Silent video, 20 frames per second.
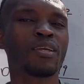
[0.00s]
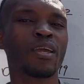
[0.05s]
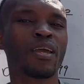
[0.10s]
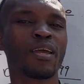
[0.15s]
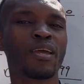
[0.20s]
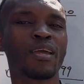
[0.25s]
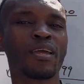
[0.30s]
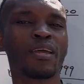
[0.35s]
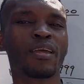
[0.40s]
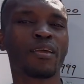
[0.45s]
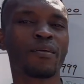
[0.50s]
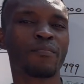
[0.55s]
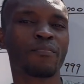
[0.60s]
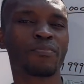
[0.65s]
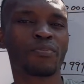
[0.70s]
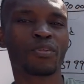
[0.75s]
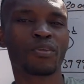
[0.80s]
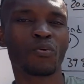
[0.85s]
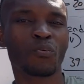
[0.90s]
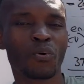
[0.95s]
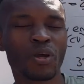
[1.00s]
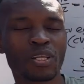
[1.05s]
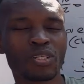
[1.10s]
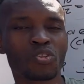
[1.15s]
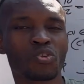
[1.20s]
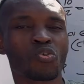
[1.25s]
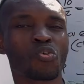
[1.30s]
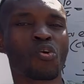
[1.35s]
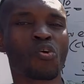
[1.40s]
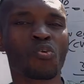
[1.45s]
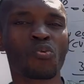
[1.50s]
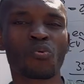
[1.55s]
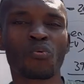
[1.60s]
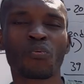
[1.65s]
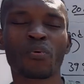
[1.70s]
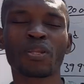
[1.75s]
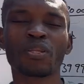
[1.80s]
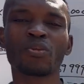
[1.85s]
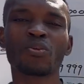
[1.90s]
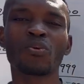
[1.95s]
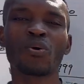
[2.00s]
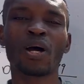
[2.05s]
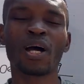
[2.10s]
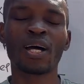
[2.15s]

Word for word: um, went wrong when you